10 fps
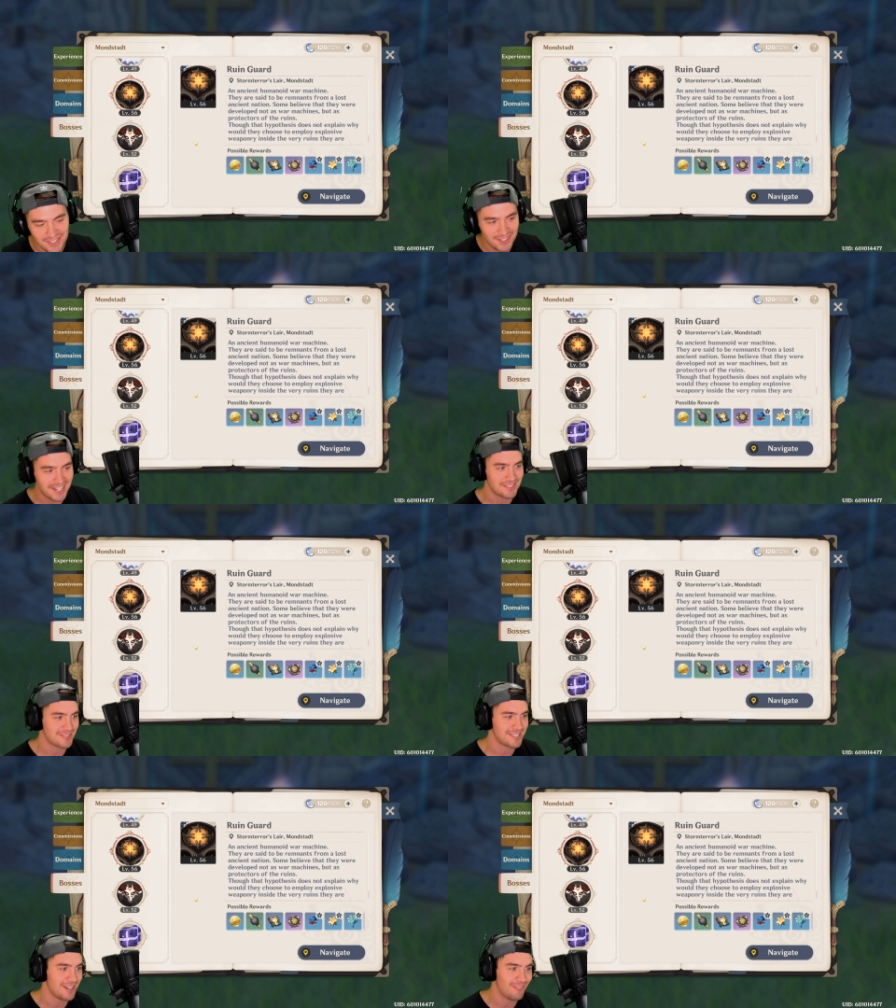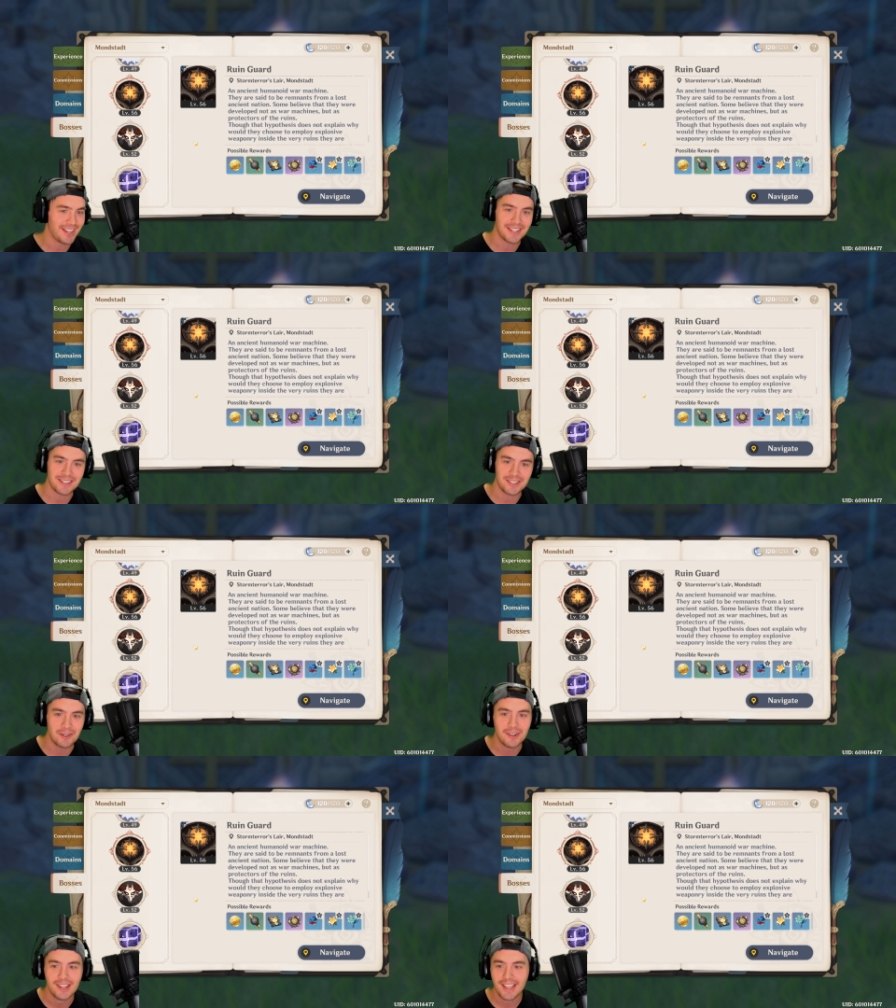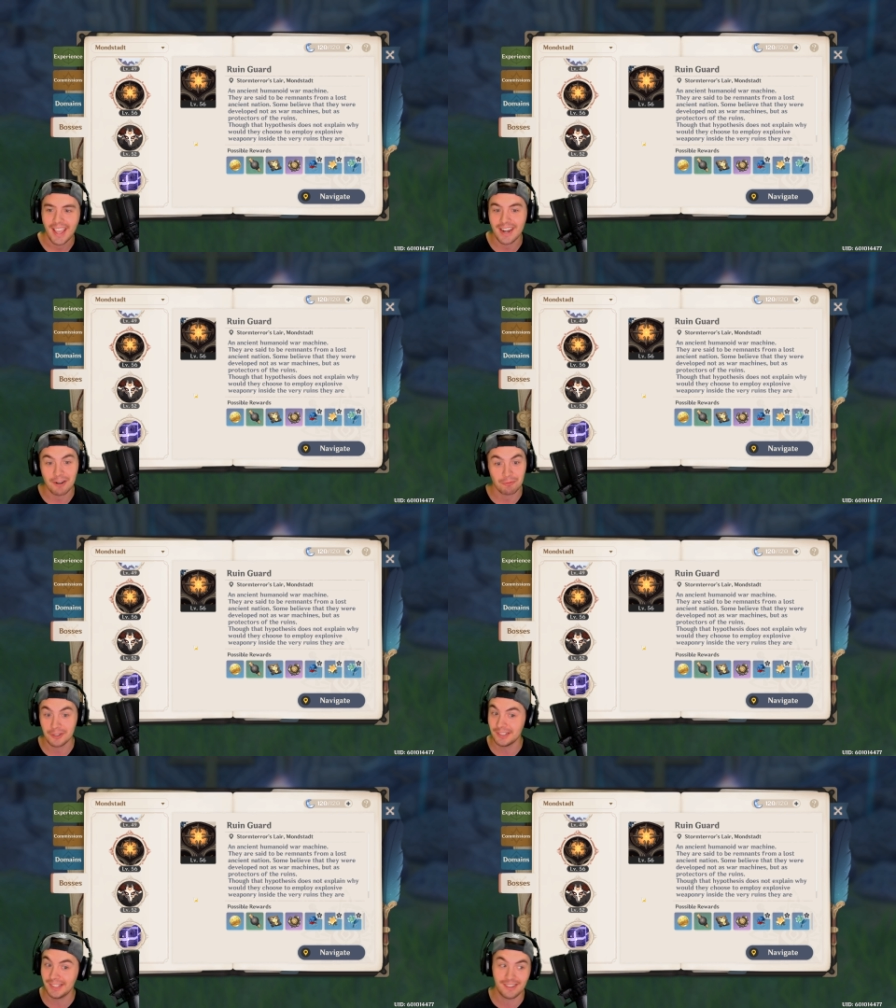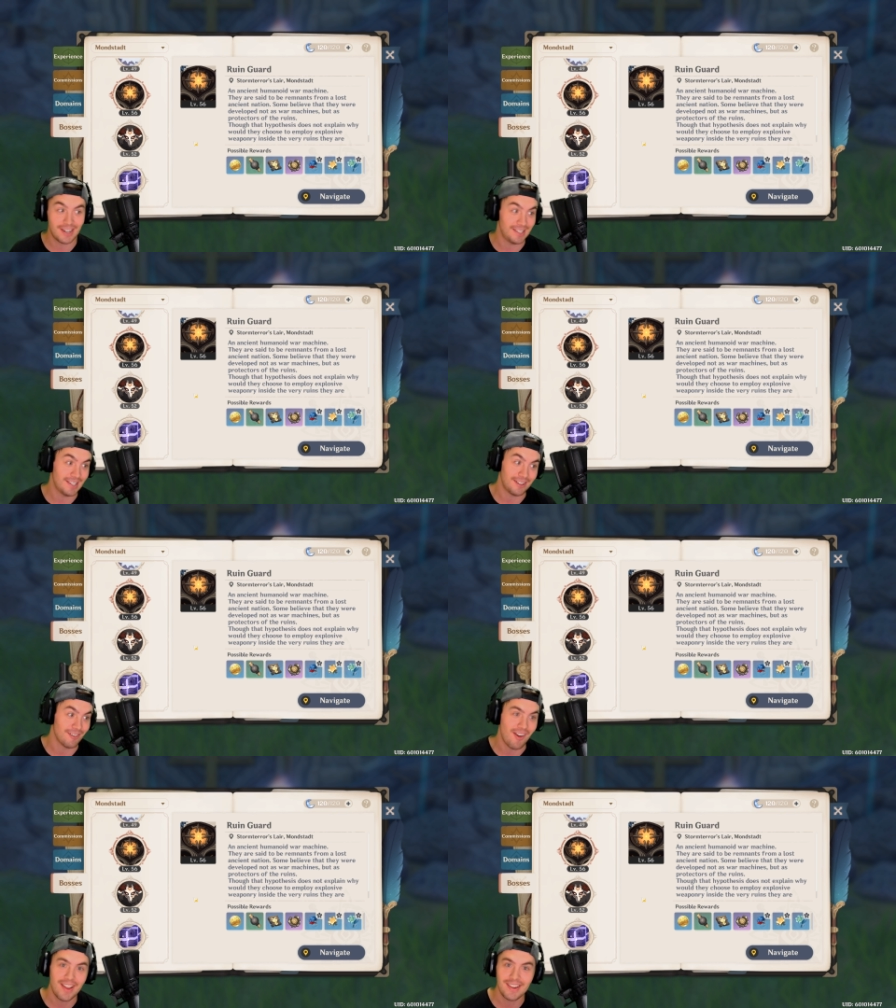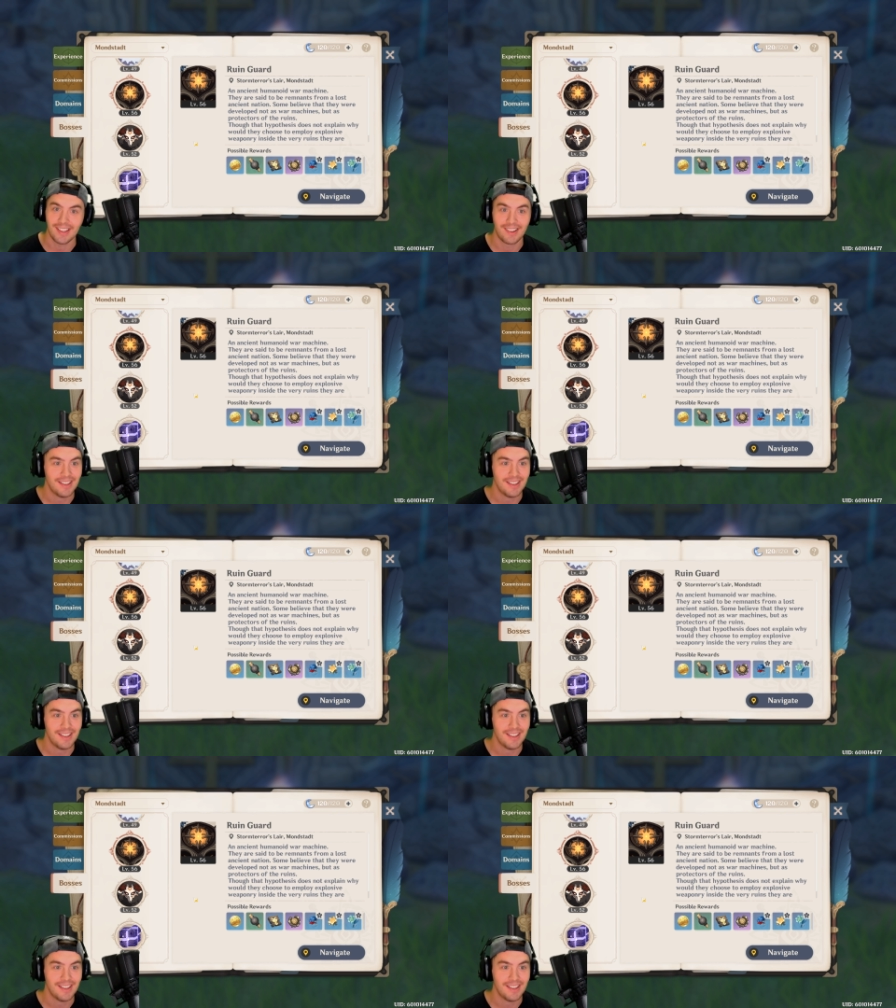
got some stuff I can do, and I really got to get grinding.